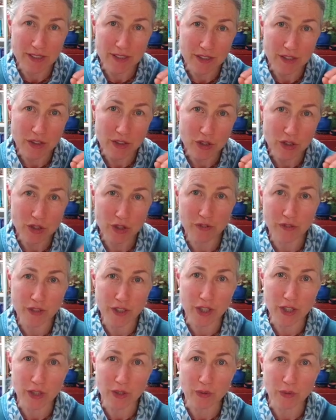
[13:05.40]

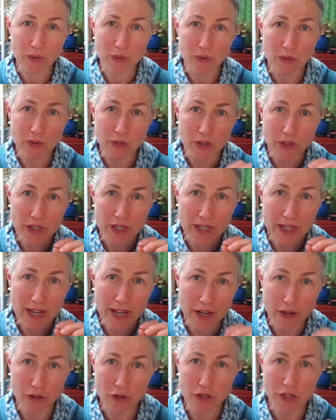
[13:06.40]
serving you
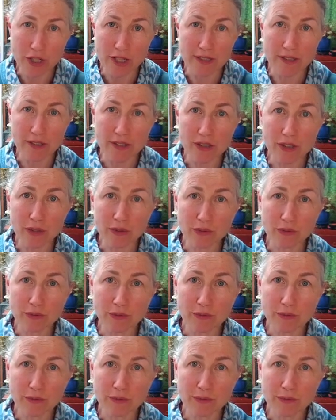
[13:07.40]
energizes you,
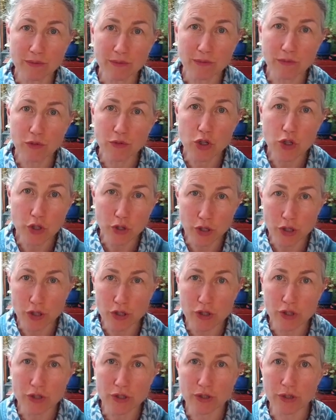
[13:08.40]

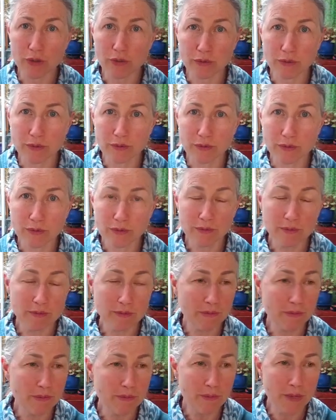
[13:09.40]
nourishes you,
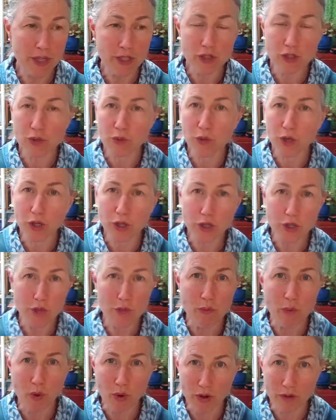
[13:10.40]
makes you want to do
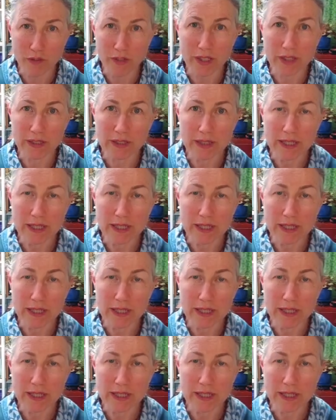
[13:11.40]
more of it.